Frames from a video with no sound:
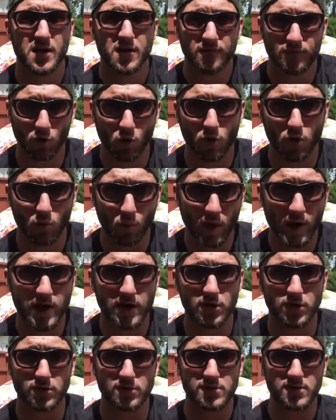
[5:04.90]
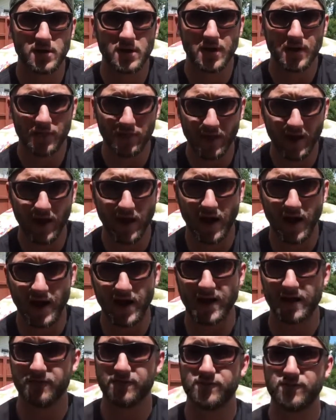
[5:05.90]
for waders that I
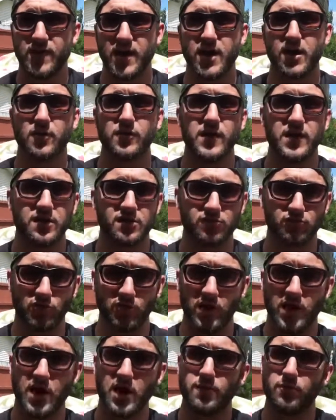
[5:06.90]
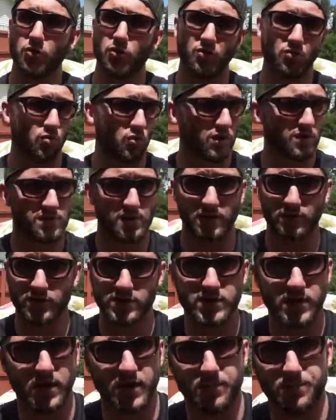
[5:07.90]
have found that is reliable and works every
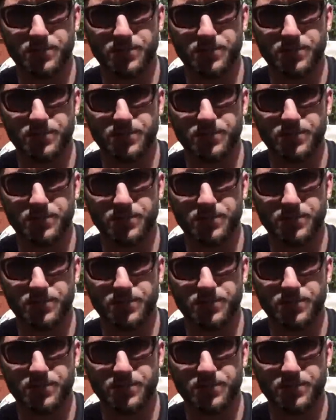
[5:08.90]
time.